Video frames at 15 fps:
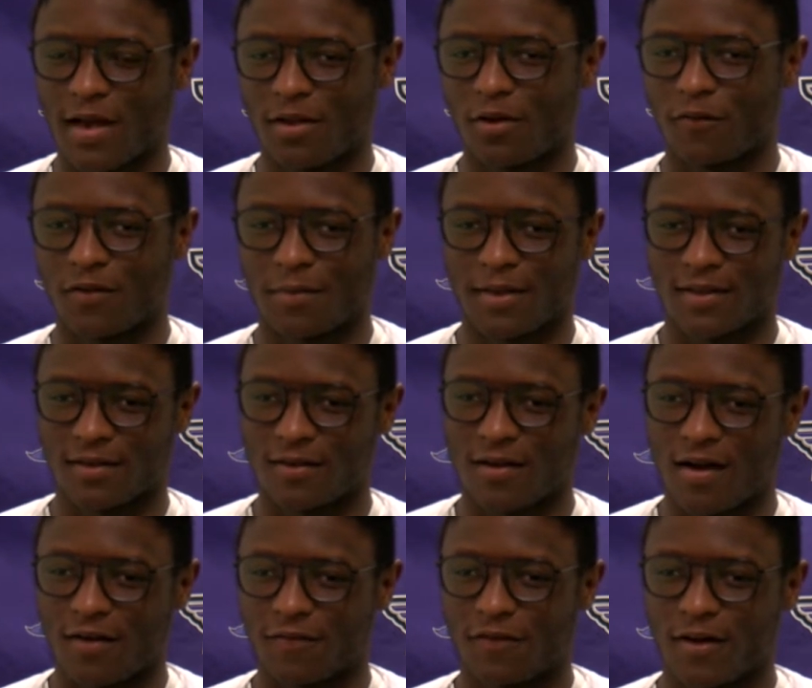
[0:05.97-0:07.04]
either from like the
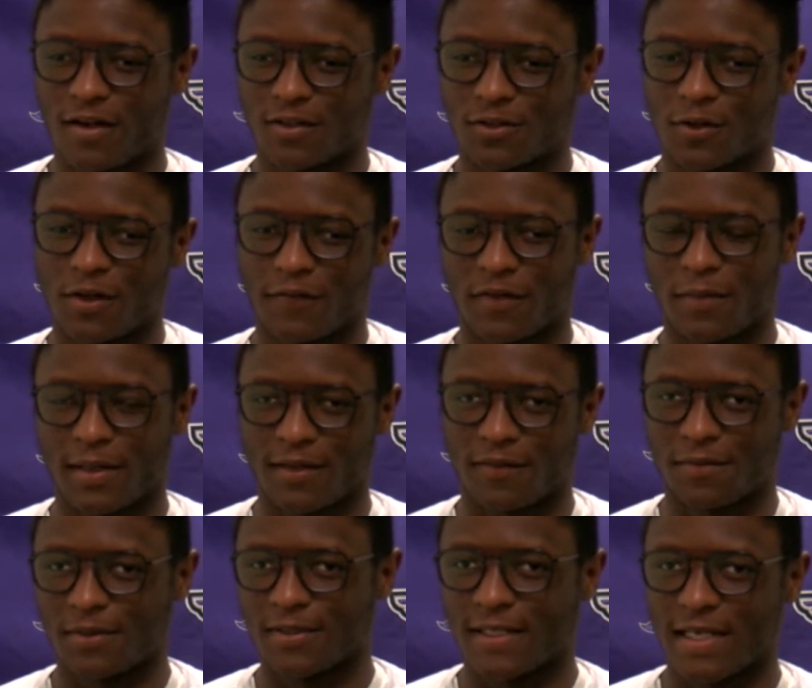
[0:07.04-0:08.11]
conference or even like
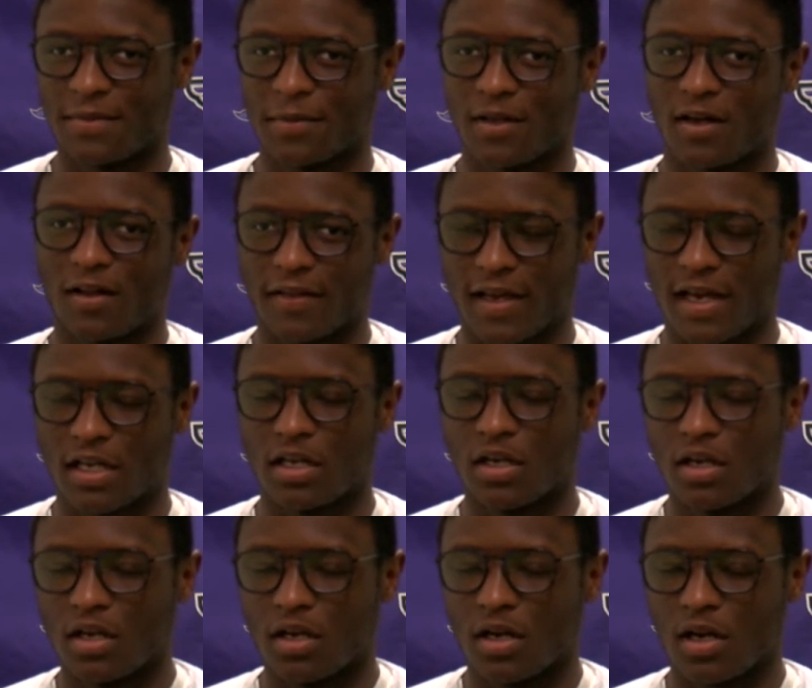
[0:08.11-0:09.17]
from the team and all that.
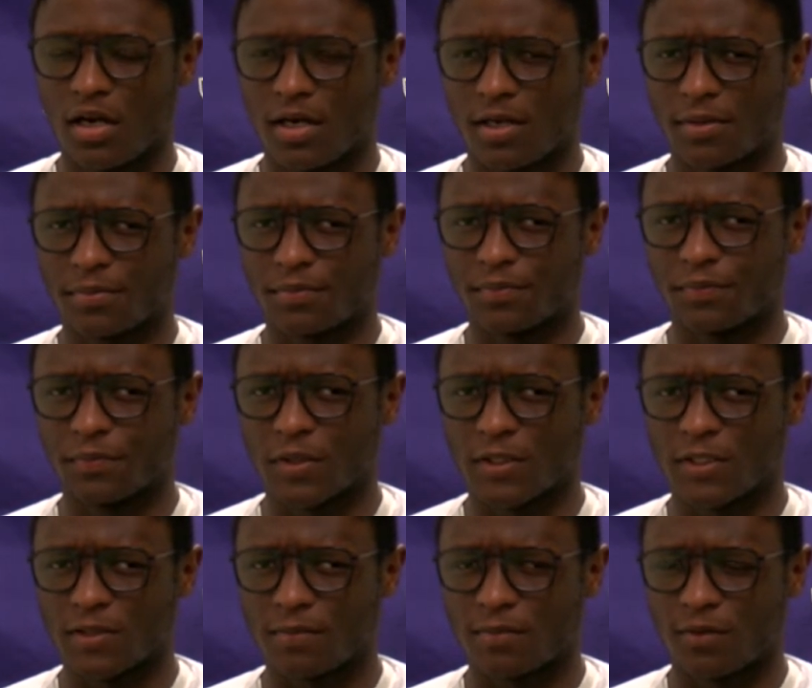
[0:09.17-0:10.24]

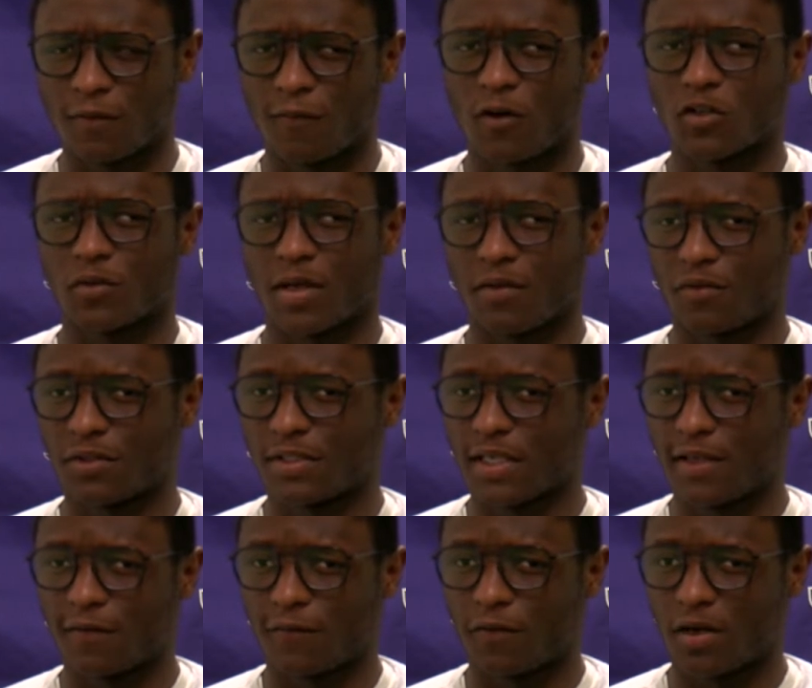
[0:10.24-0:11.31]
This isn't the first one I've
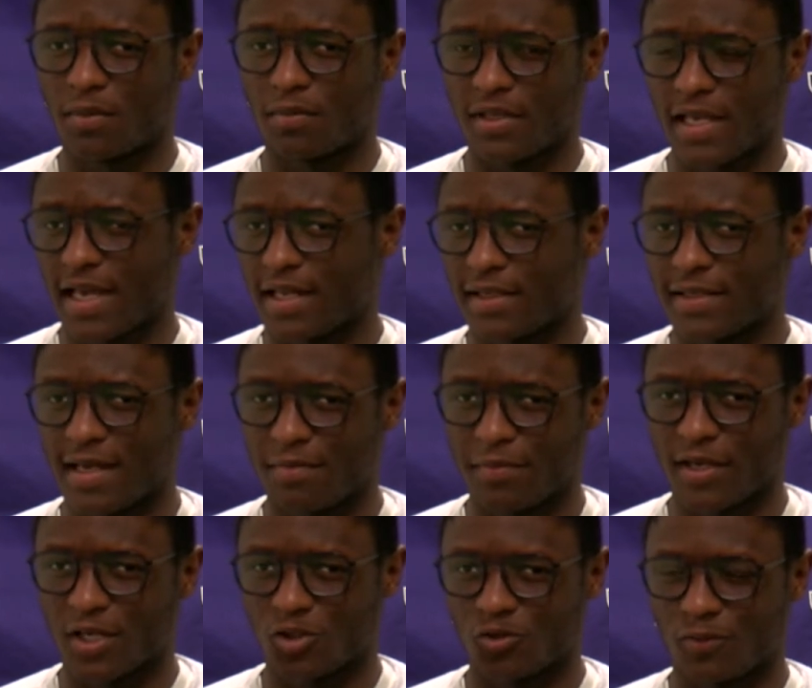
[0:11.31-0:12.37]
received from the NE10
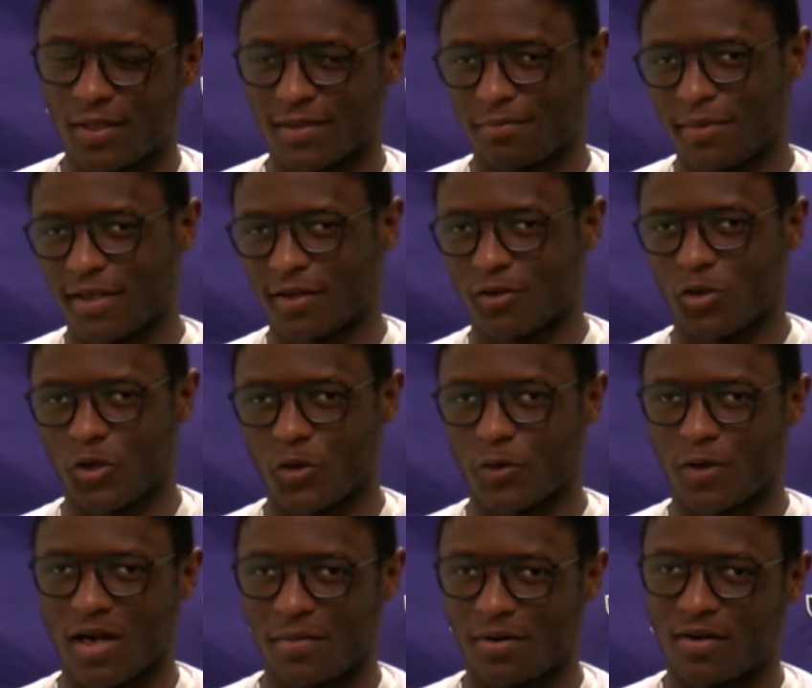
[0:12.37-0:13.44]
being a
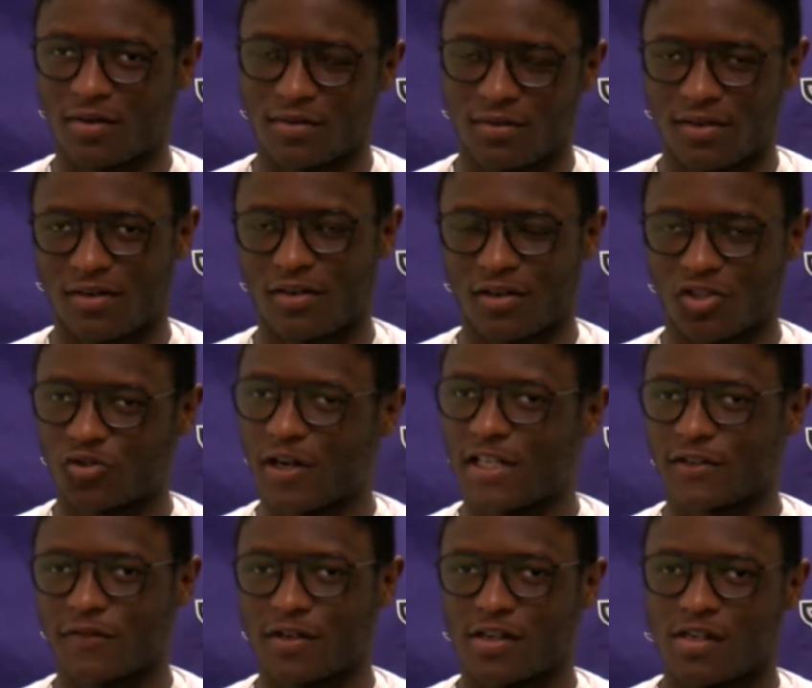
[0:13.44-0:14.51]
newcomer or a
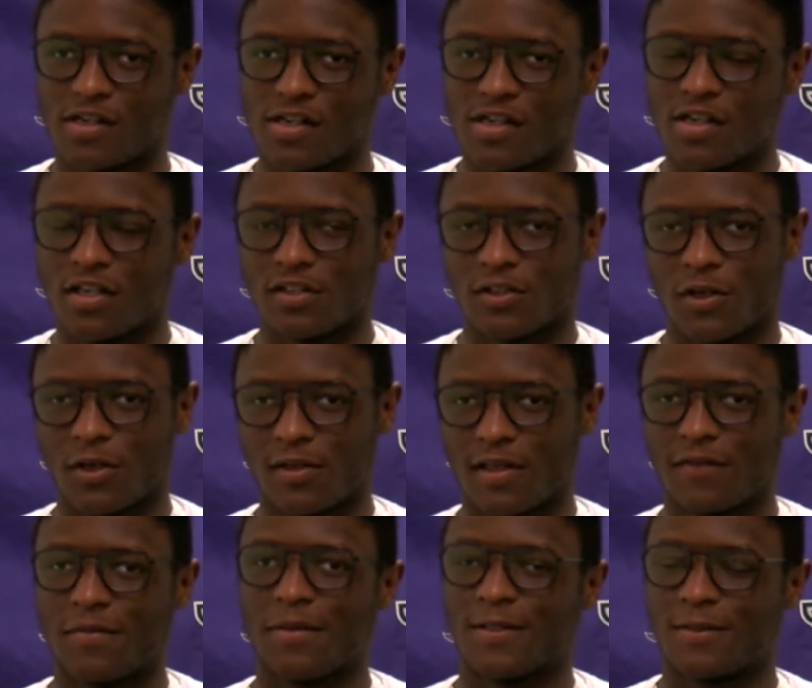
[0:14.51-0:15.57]
transfer. So it
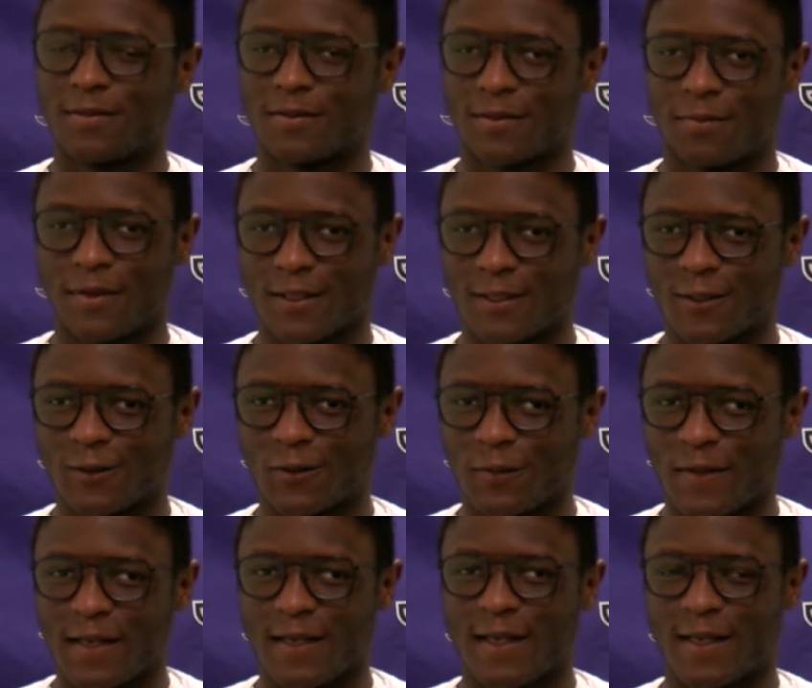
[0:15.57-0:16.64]
definitely is a big deal to
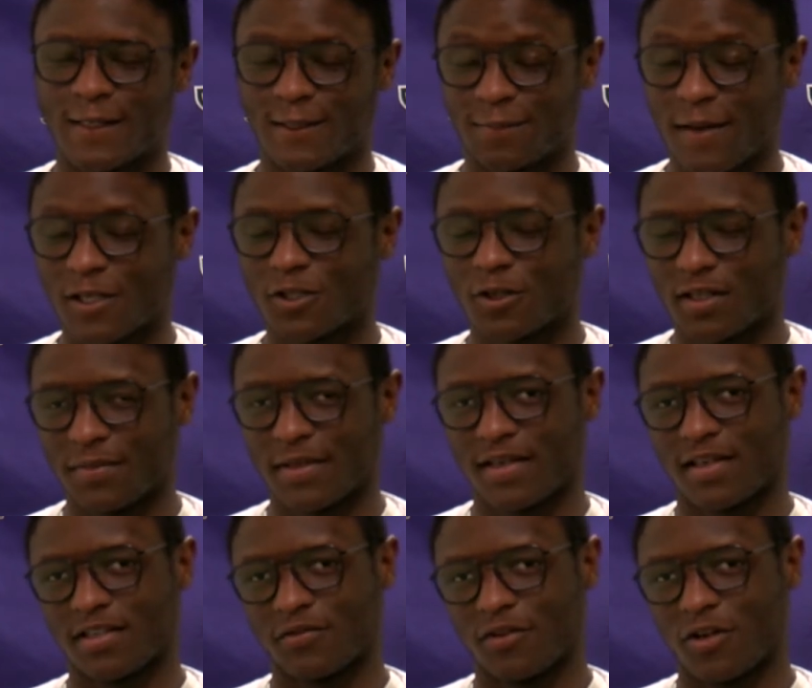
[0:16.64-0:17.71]
me, especially
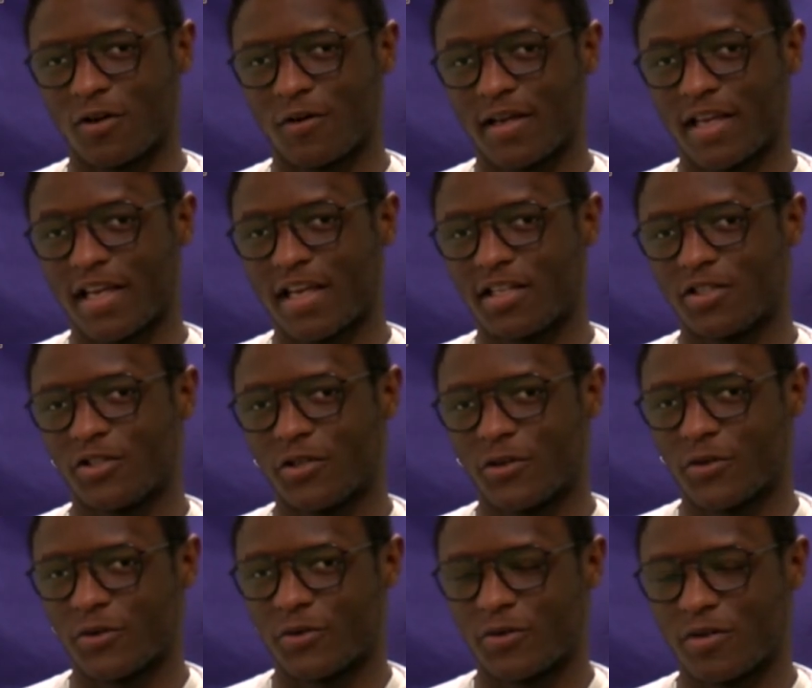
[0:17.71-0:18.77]
because we're going
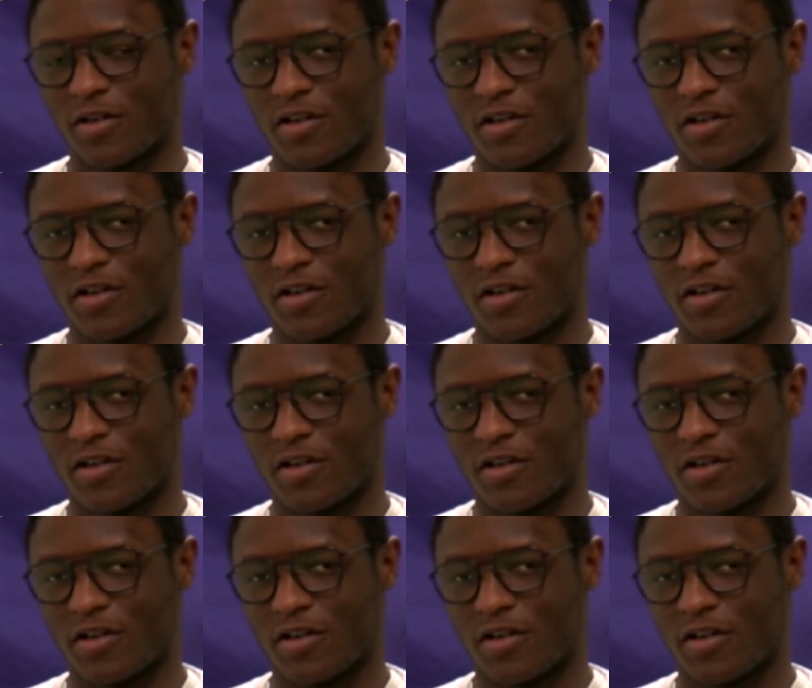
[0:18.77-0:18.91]
into,